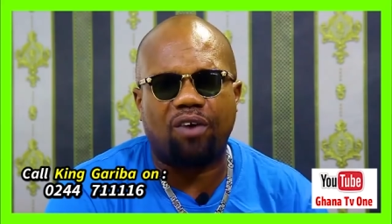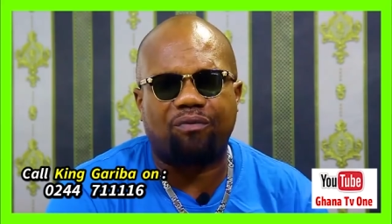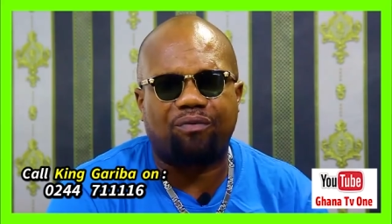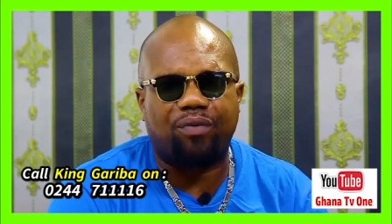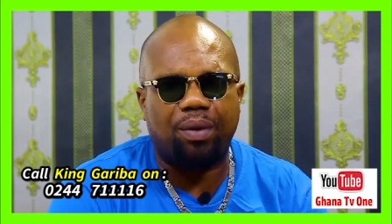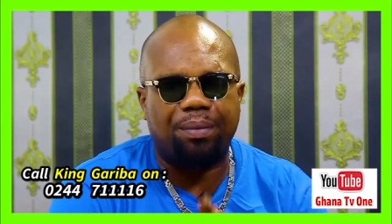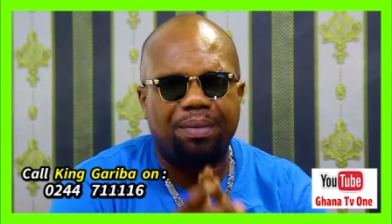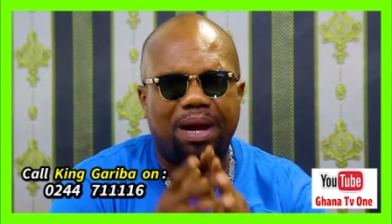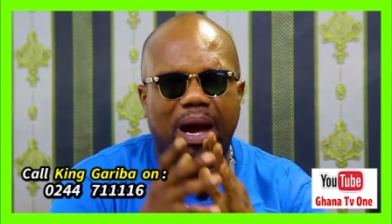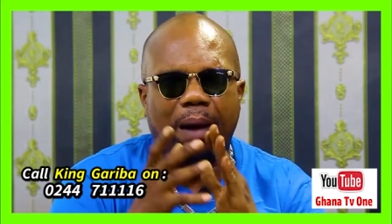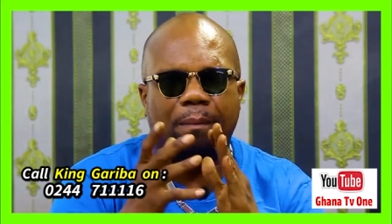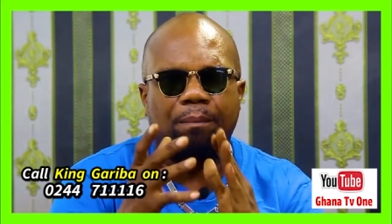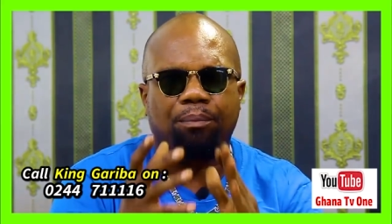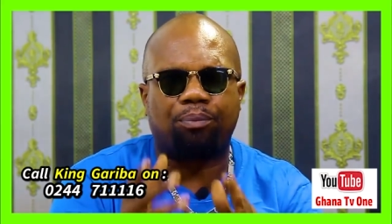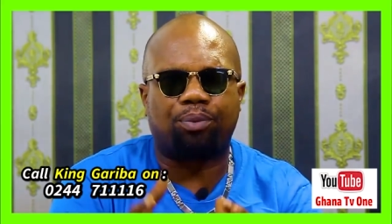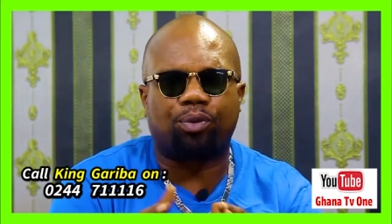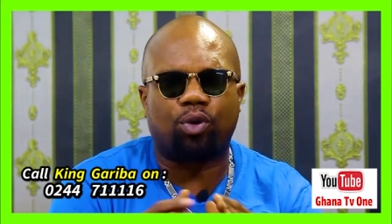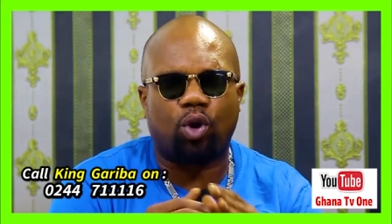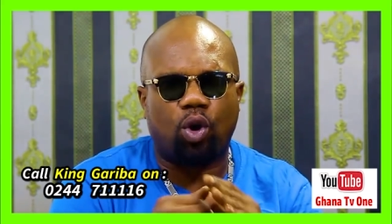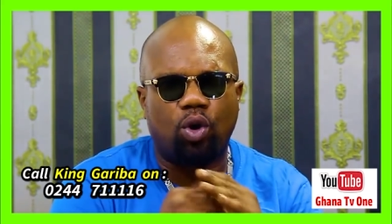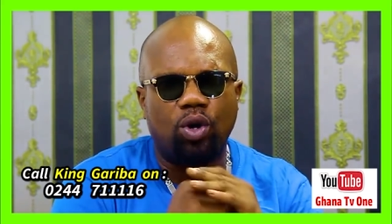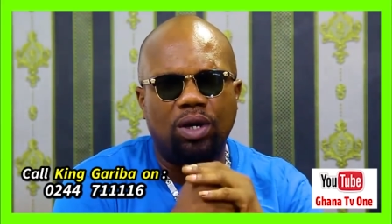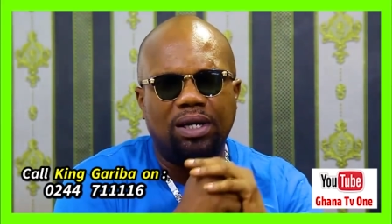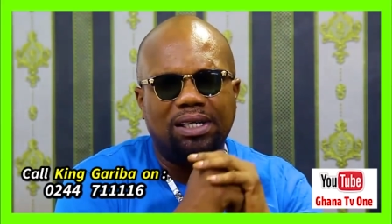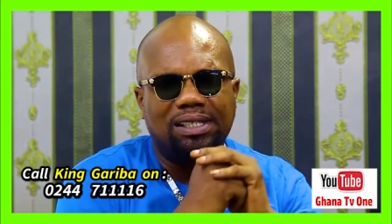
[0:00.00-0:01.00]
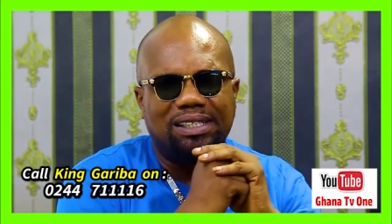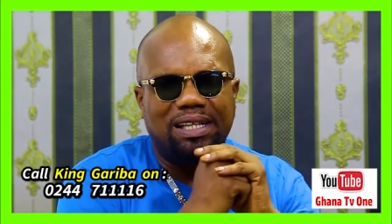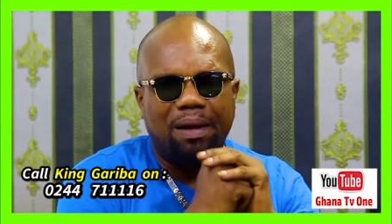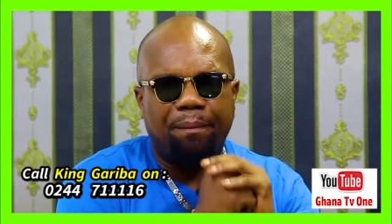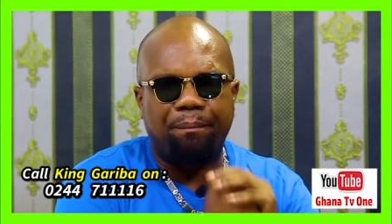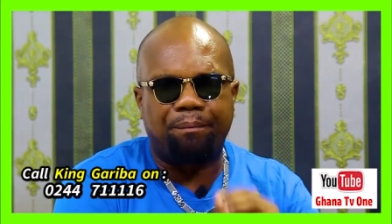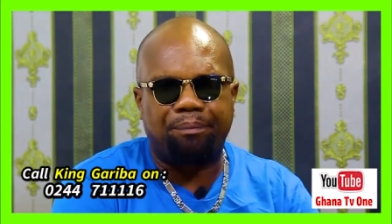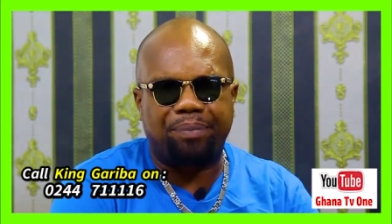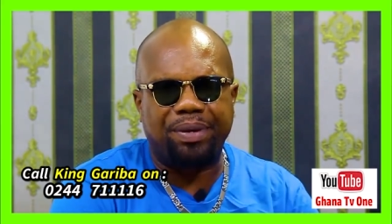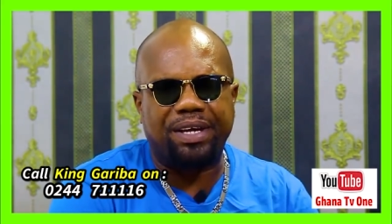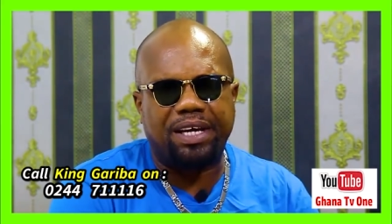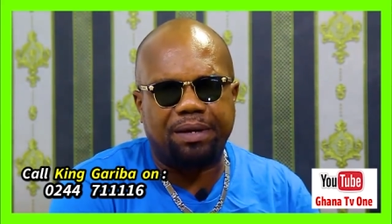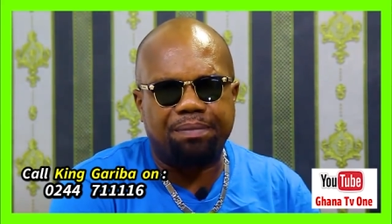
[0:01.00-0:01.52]
from me abro the
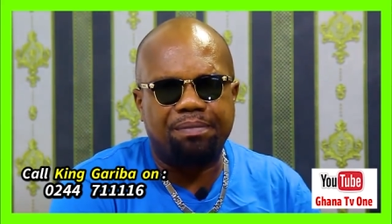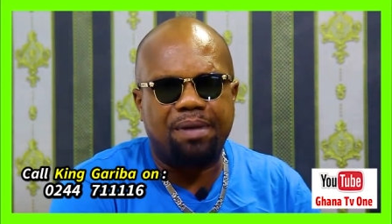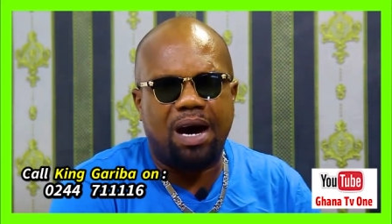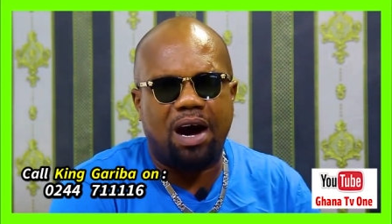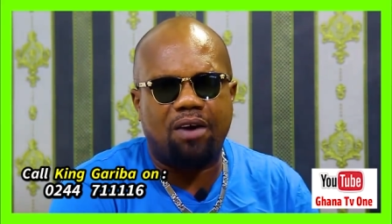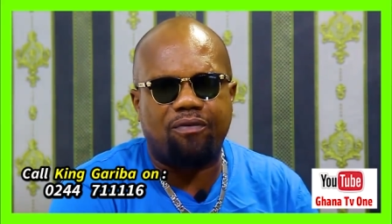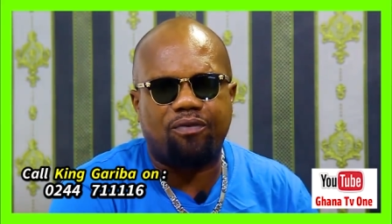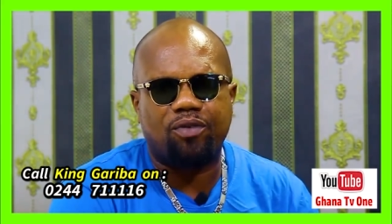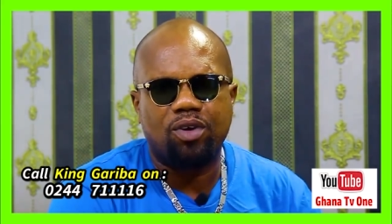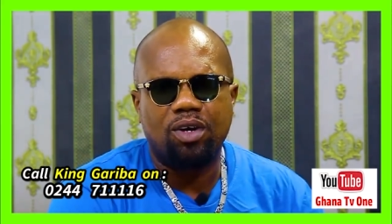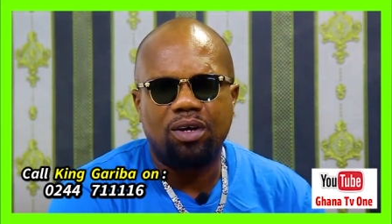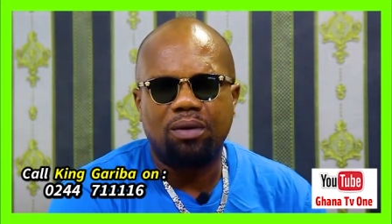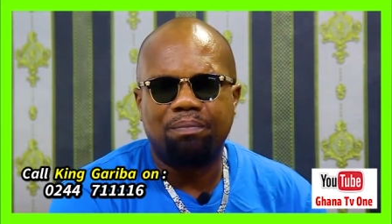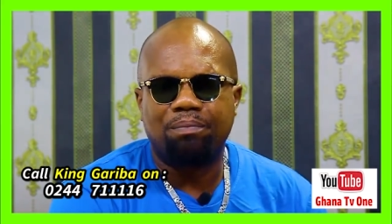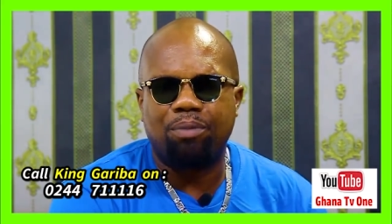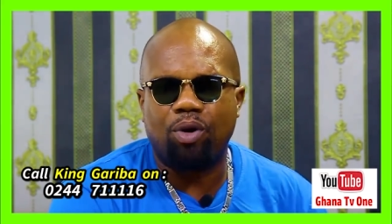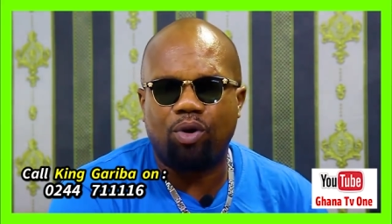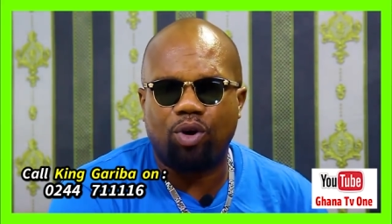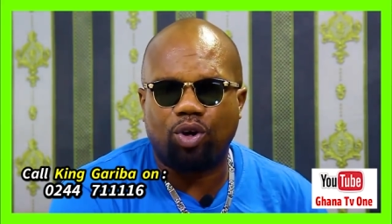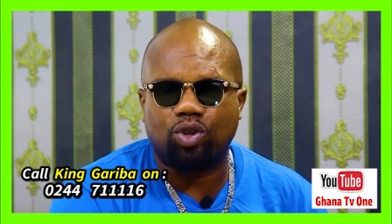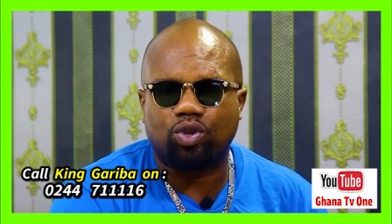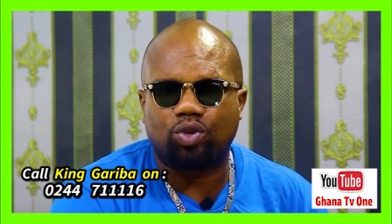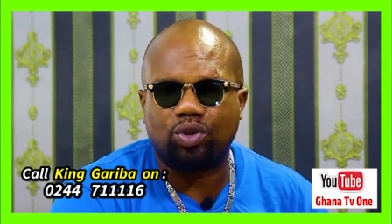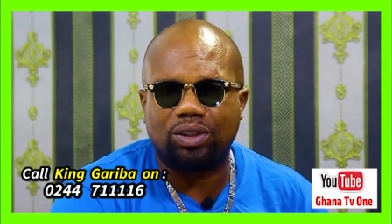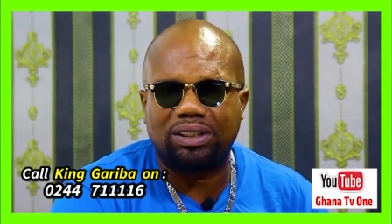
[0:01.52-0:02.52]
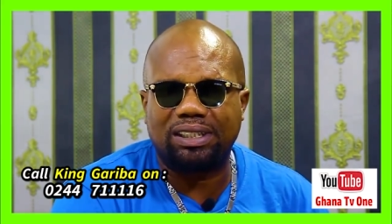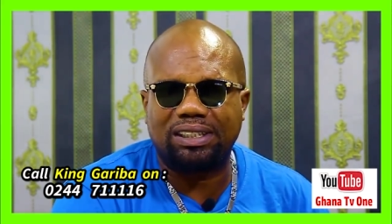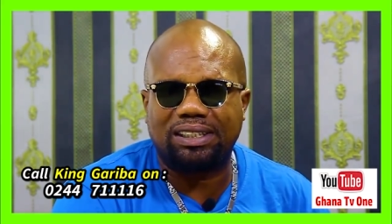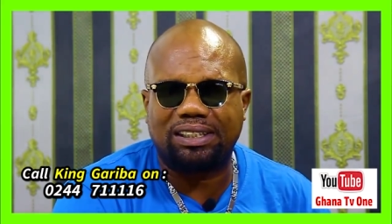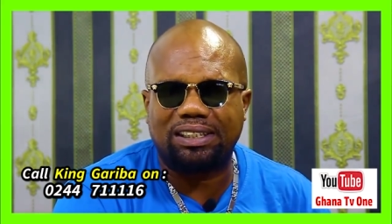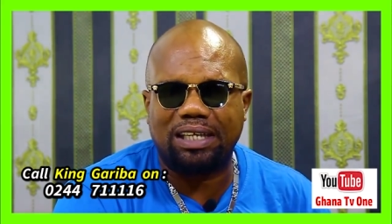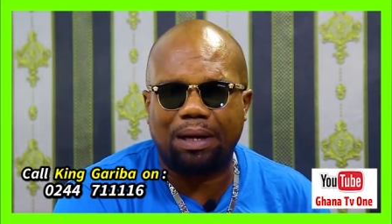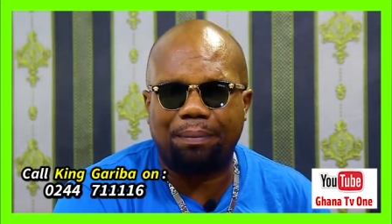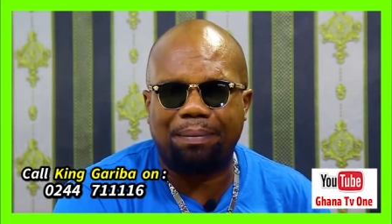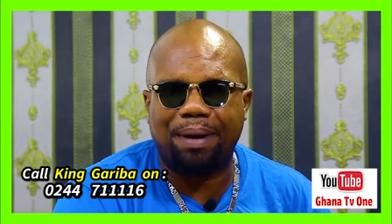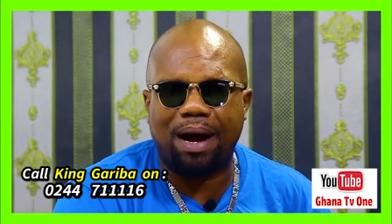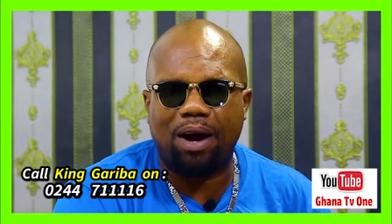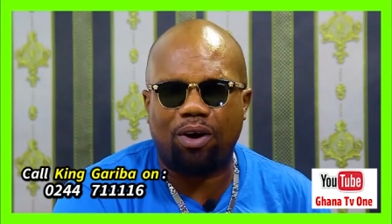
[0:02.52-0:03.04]
big mouth. Bogo so this
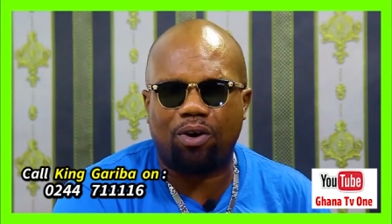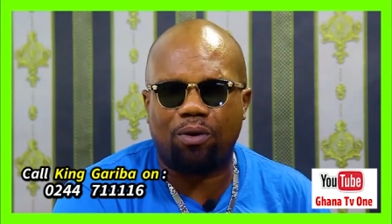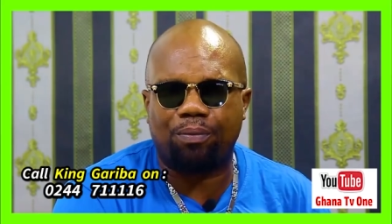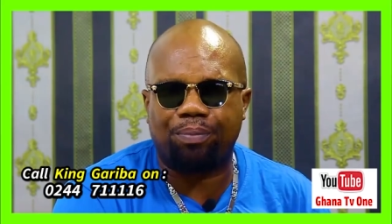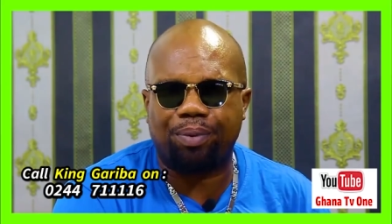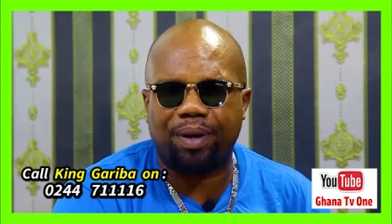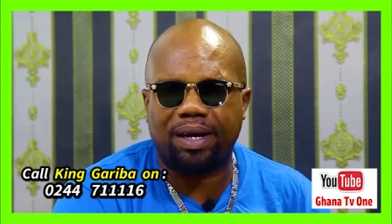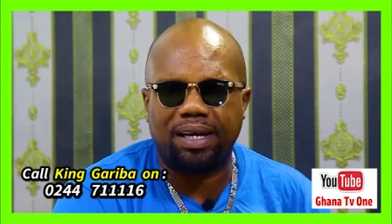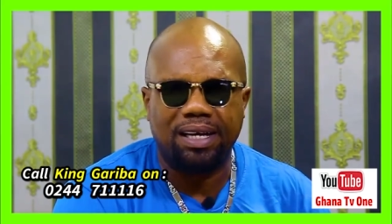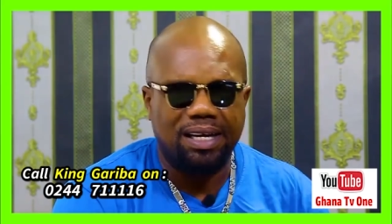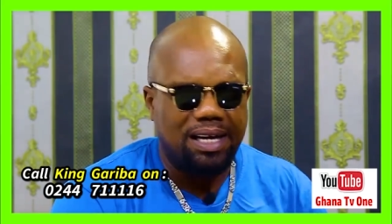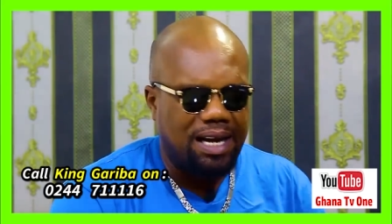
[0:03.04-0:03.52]
year back up.